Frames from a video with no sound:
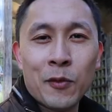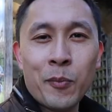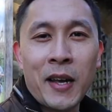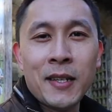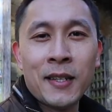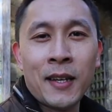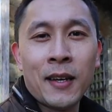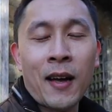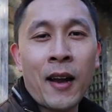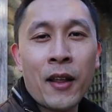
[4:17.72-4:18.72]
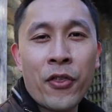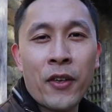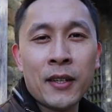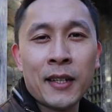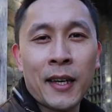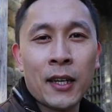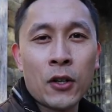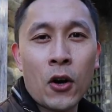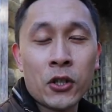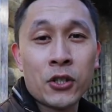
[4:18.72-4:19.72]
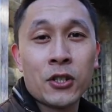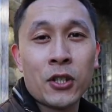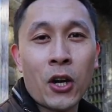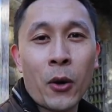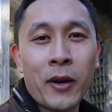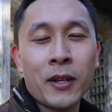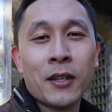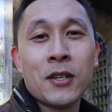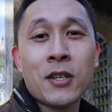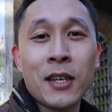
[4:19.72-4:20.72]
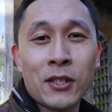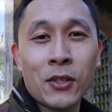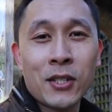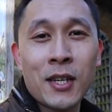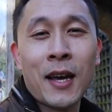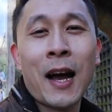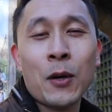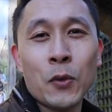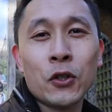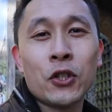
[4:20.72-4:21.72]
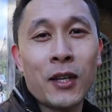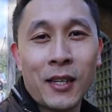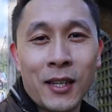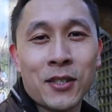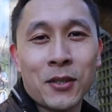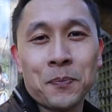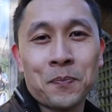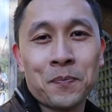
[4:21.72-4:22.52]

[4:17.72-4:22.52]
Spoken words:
I've made it, and I think it costs to go in. So let's go see how much it is.